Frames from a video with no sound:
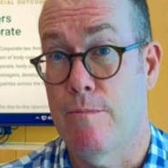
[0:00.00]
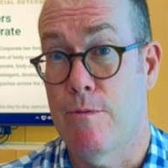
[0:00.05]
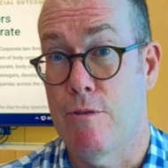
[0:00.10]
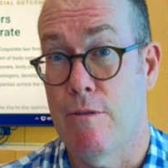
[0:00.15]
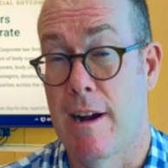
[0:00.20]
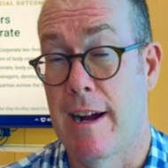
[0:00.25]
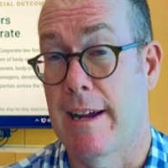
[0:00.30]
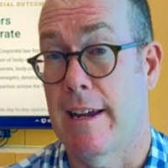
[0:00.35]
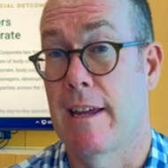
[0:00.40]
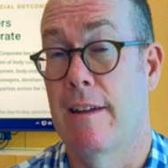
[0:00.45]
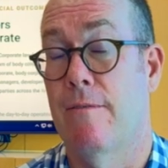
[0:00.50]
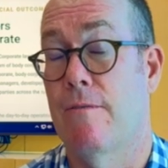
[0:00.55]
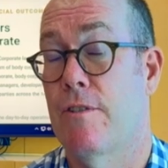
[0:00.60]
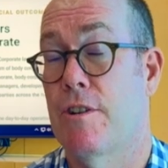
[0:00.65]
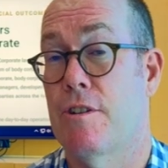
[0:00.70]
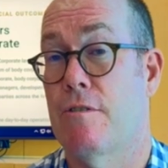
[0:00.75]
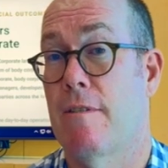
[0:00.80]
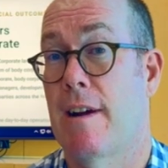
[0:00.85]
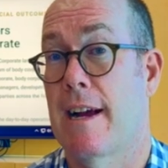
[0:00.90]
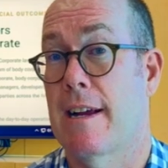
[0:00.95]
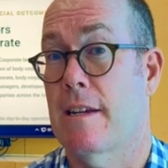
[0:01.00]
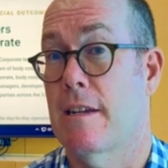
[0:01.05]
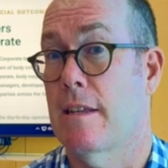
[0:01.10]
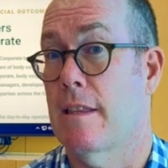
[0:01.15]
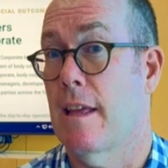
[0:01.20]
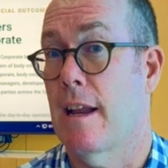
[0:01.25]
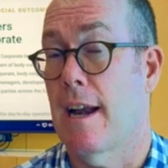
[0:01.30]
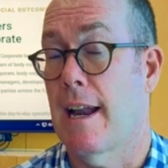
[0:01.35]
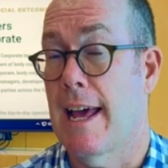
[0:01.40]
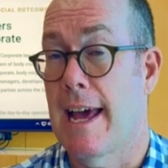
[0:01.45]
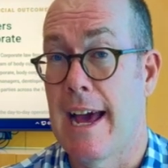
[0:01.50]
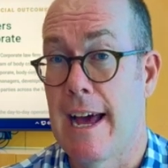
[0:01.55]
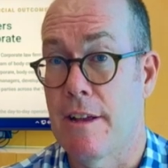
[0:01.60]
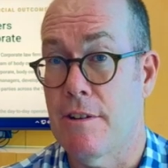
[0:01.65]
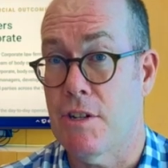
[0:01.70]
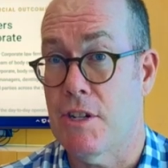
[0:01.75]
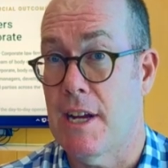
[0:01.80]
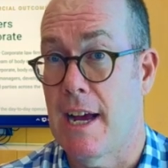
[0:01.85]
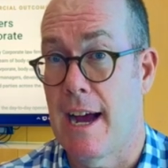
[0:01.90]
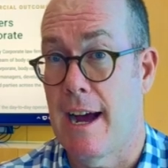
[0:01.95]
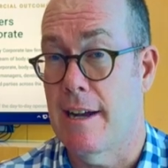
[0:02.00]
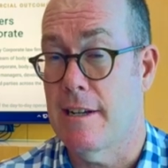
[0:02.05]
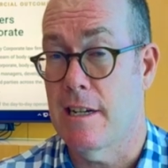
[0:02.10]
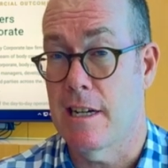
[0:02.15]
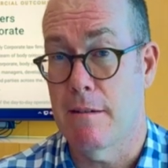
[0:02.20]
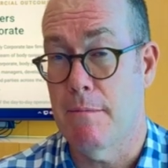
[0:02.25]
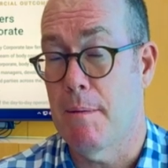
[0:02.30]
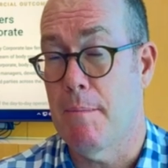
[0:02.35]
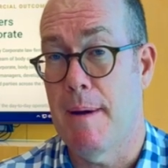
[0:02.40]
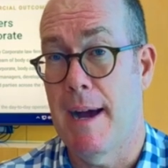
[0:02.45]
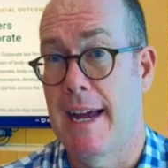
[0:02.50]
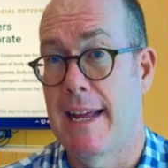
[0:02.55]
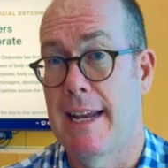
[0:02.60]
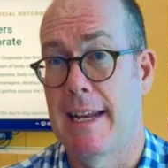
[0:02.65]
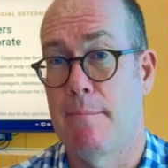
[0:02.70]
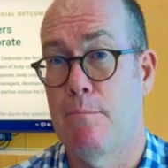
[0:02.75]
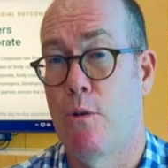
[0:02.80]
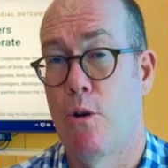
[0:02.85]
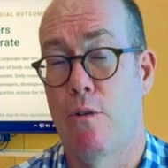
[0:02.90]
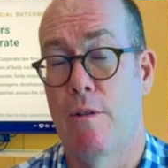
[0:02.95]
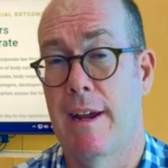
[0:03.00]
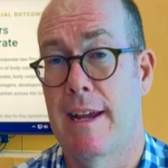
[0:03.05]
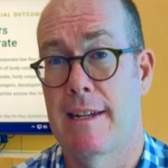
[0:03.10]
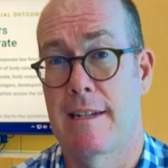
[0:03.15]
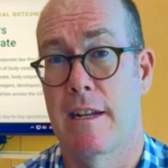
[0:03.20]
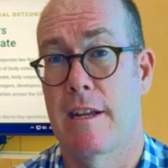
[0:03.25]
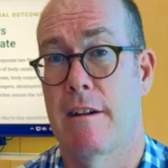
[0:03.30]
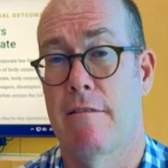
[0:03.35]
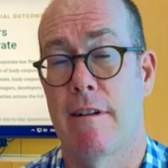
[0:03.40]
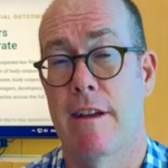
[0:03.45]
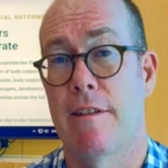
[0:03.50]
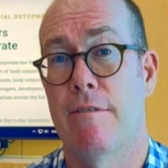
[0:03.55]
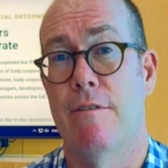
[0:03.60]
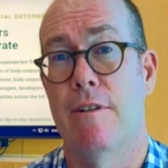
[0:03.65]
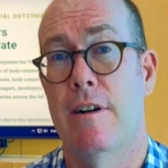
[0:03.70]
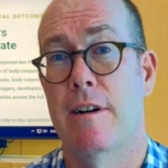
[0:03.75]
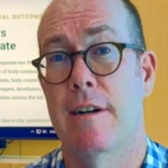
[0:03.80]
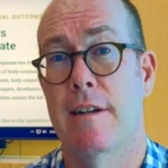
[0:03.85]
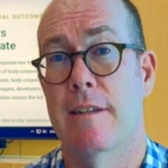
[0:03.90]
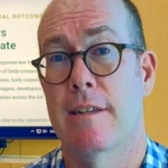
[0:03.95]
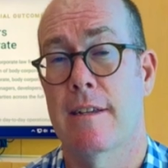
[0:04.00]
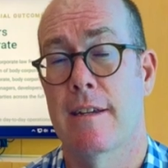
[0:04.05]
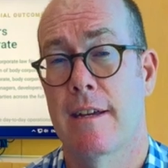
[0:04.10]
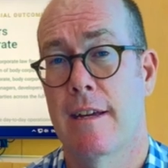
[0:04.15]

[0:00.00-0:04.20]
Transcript: trunk infrastructure that allows charging to be made more easily or otherwise.